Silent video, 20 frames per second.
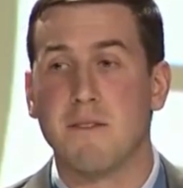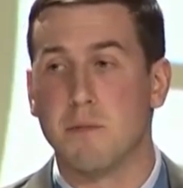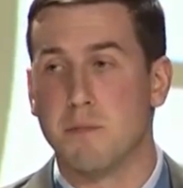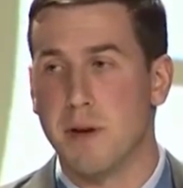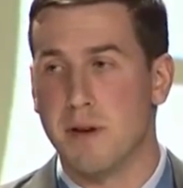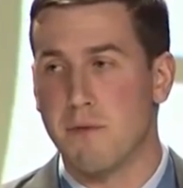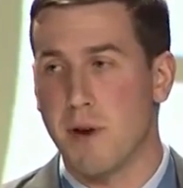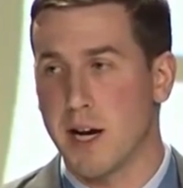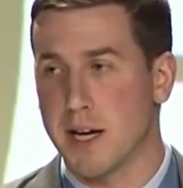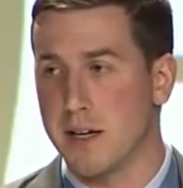
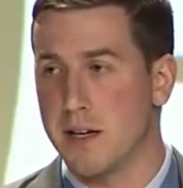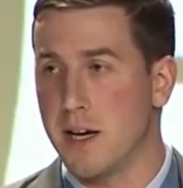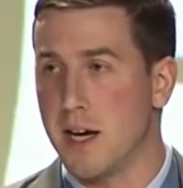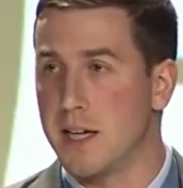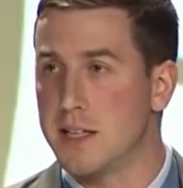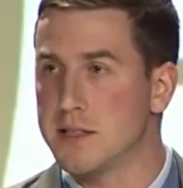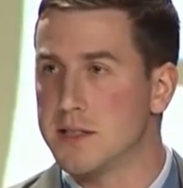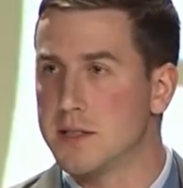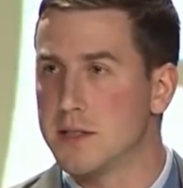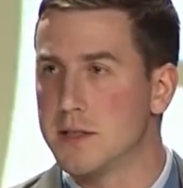been
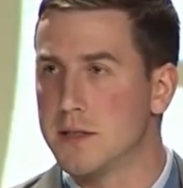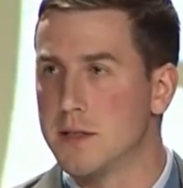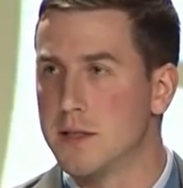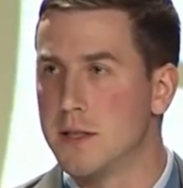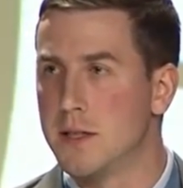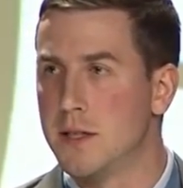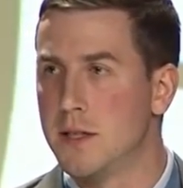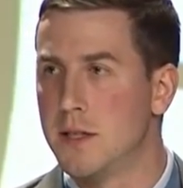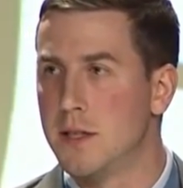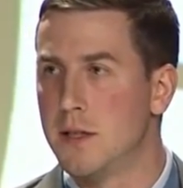recognized.
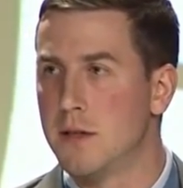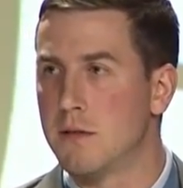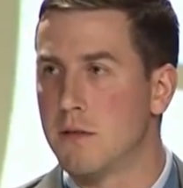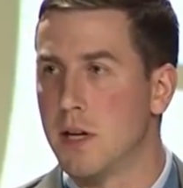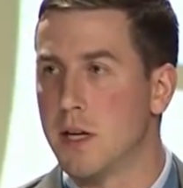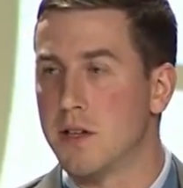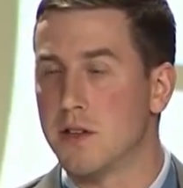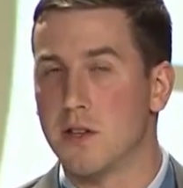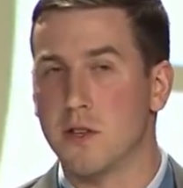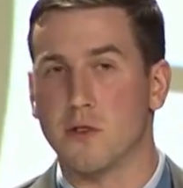
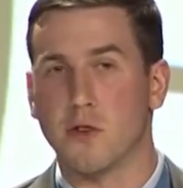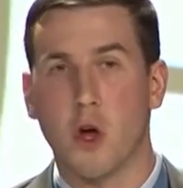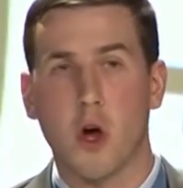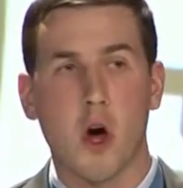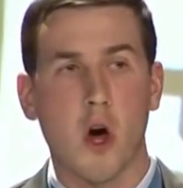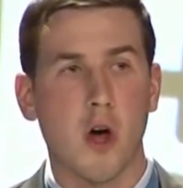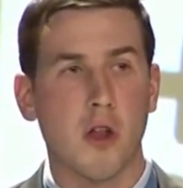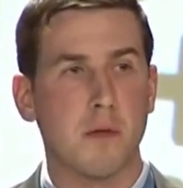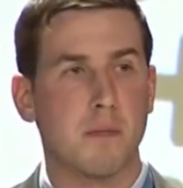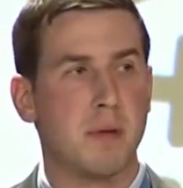Right? There's
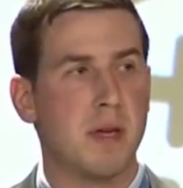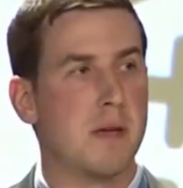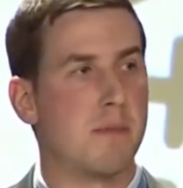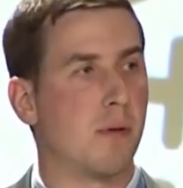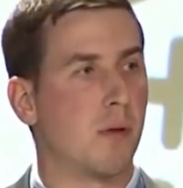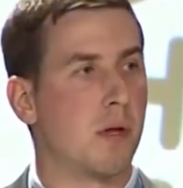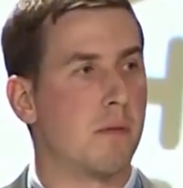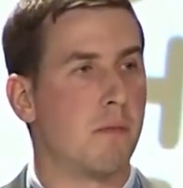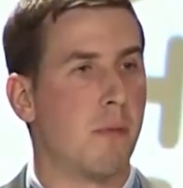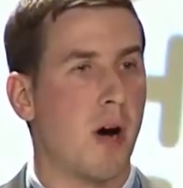all the
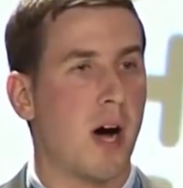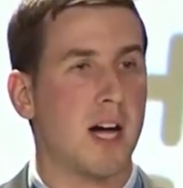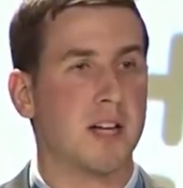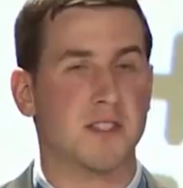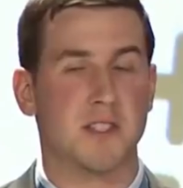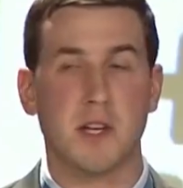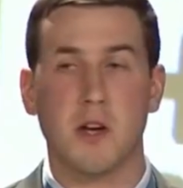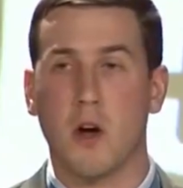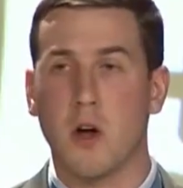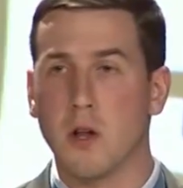people in
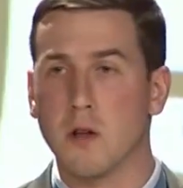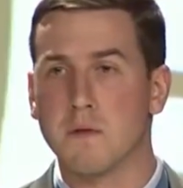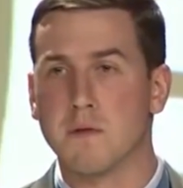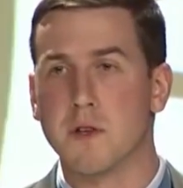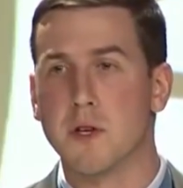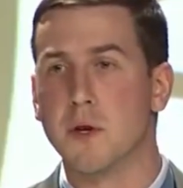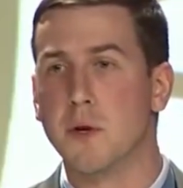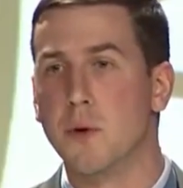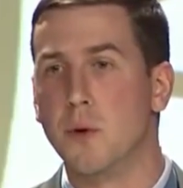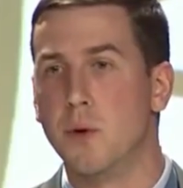Boston, all of
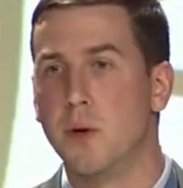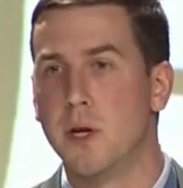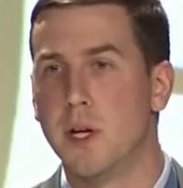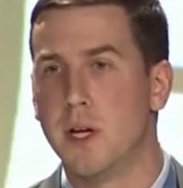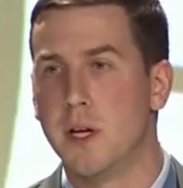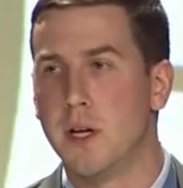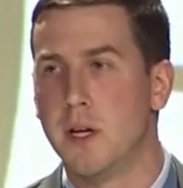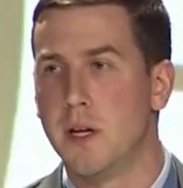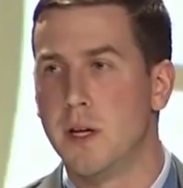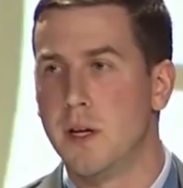you,
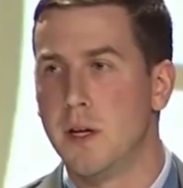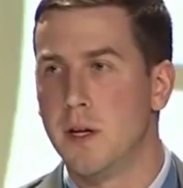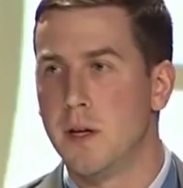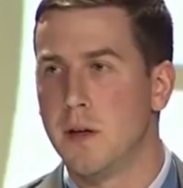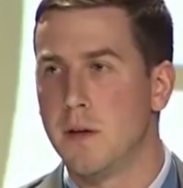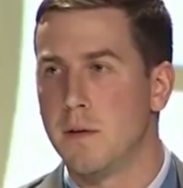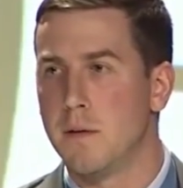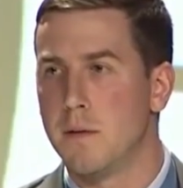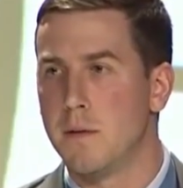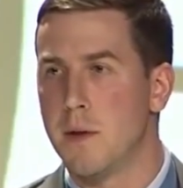
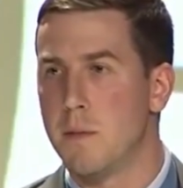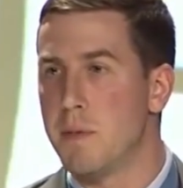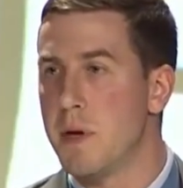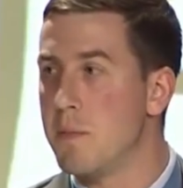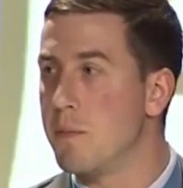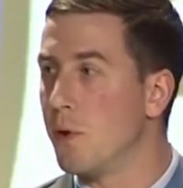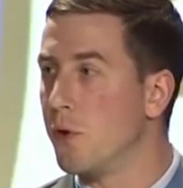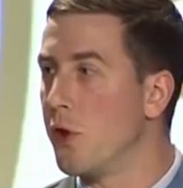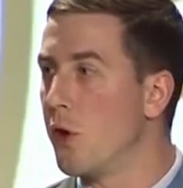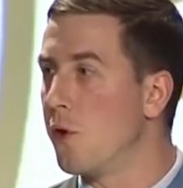that
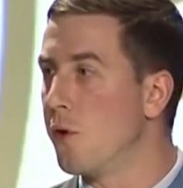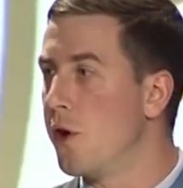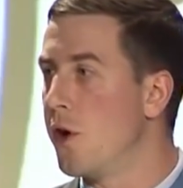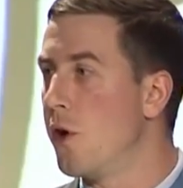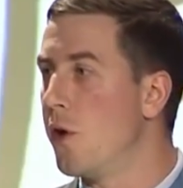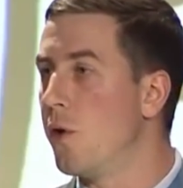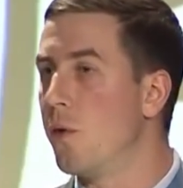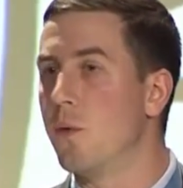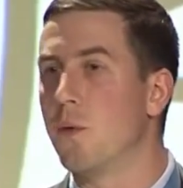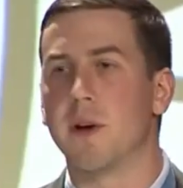people don't
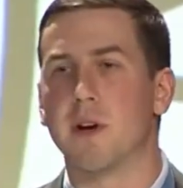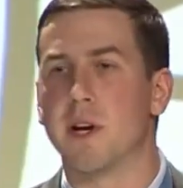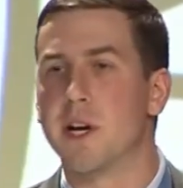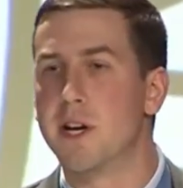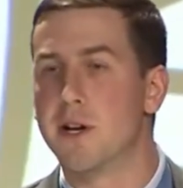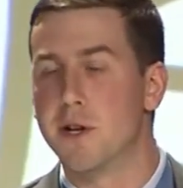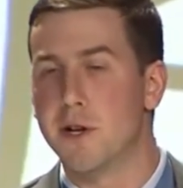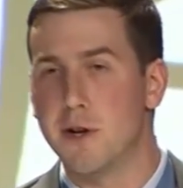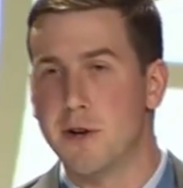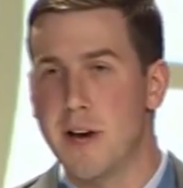know or
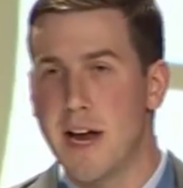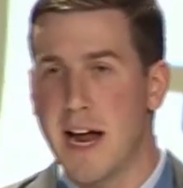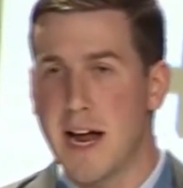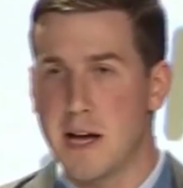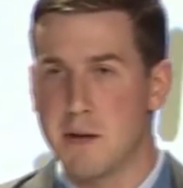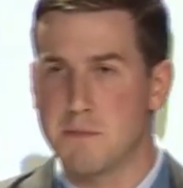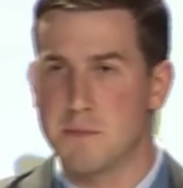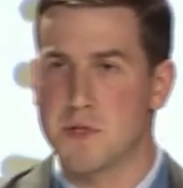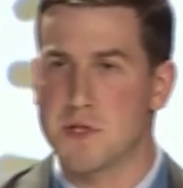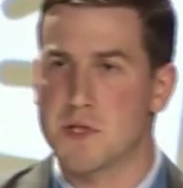hear your
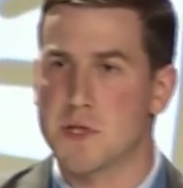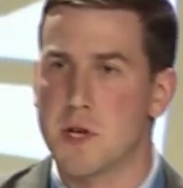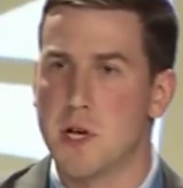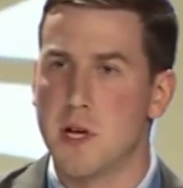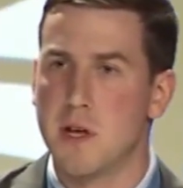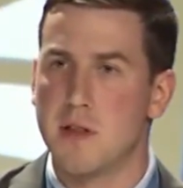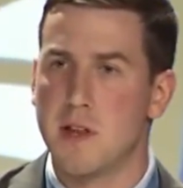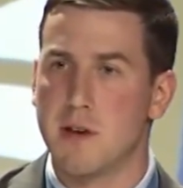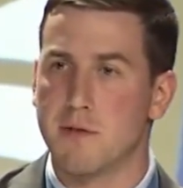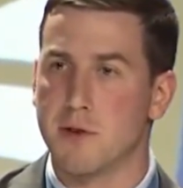names
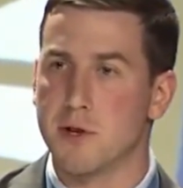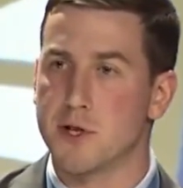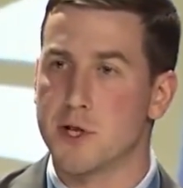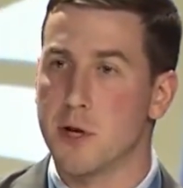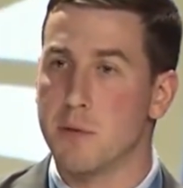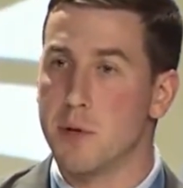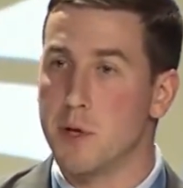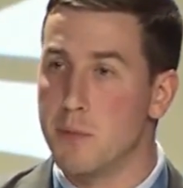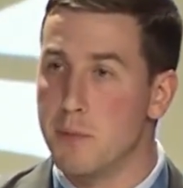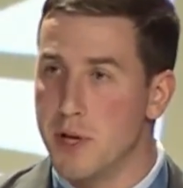that have
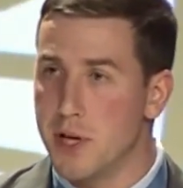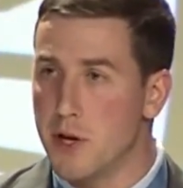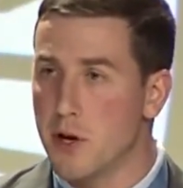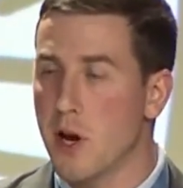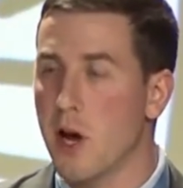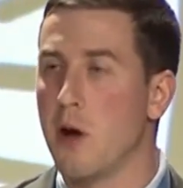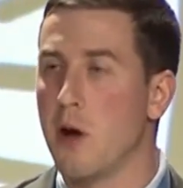contributed, but you're